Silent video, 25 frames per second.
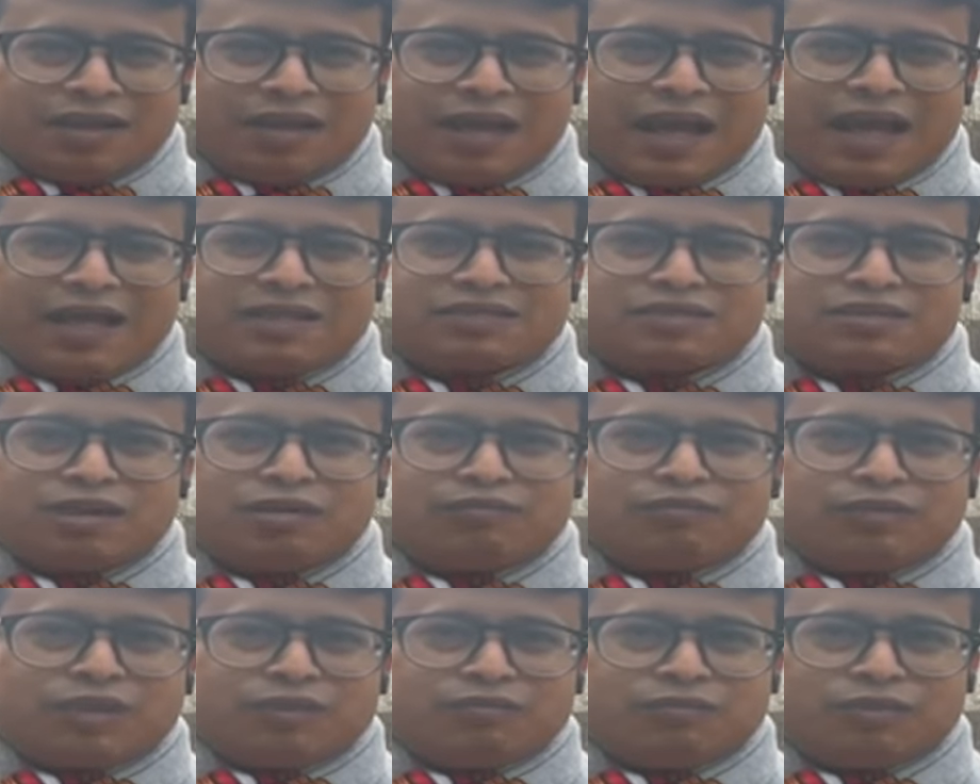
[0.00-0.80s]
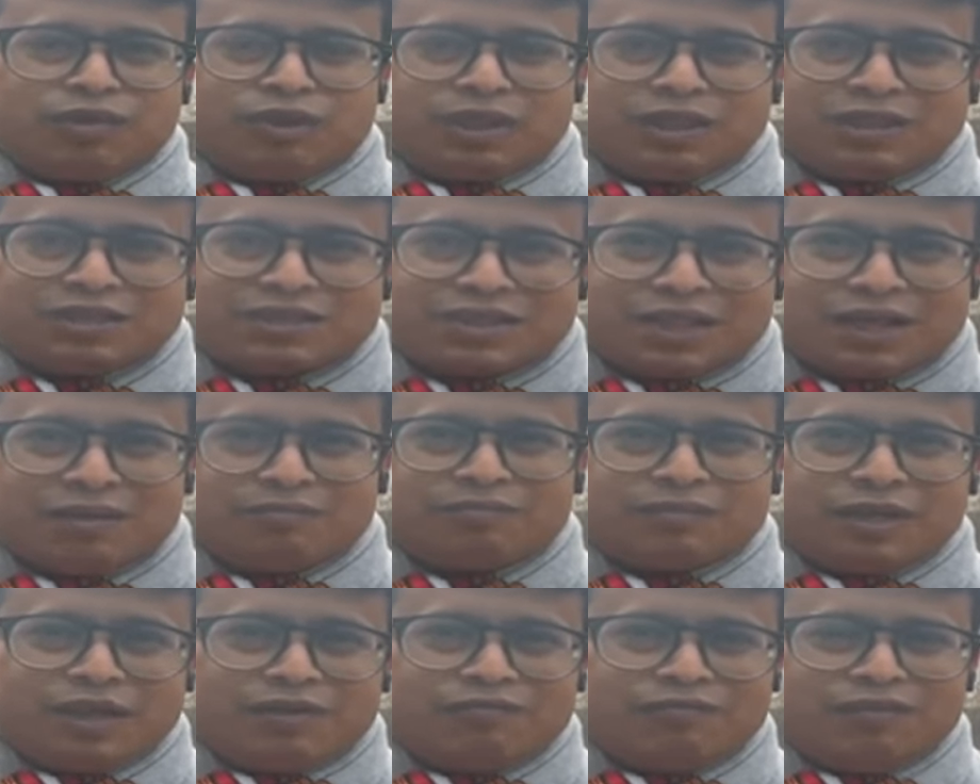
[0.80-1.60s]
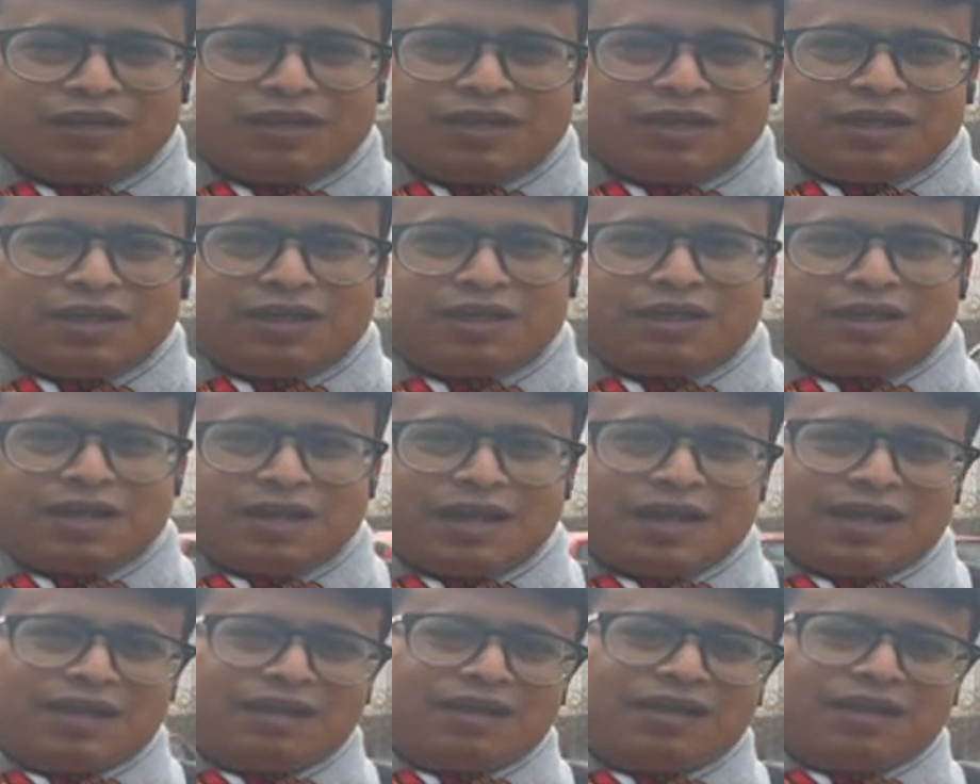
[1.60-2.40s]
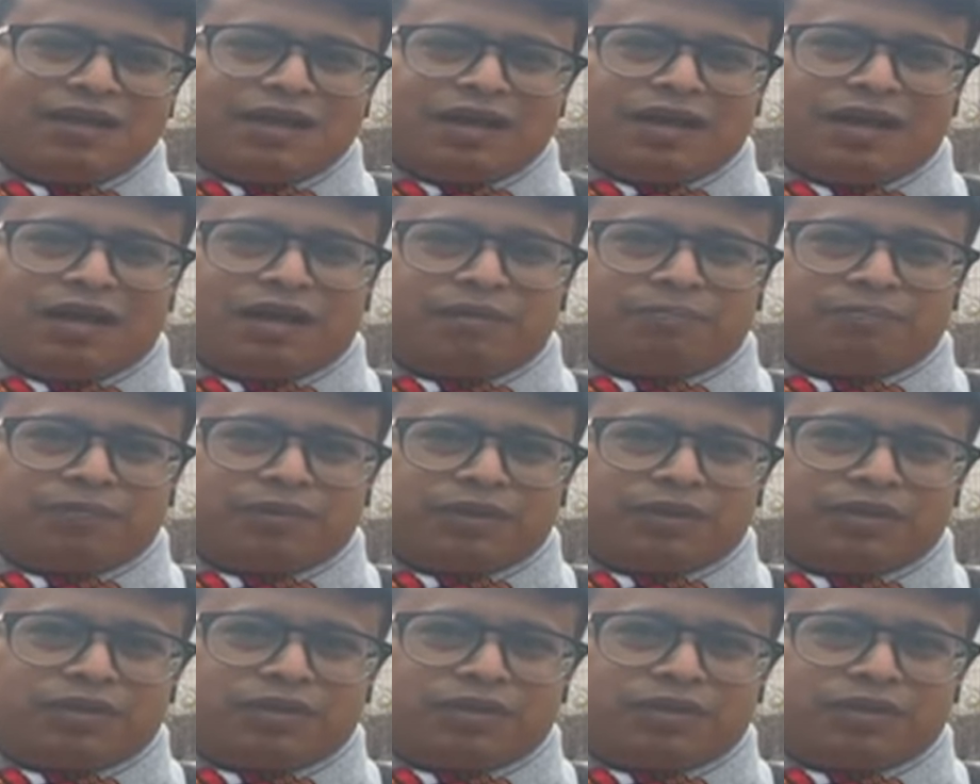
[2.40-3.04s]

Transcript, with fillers: lakhs of devotees come every year and uh,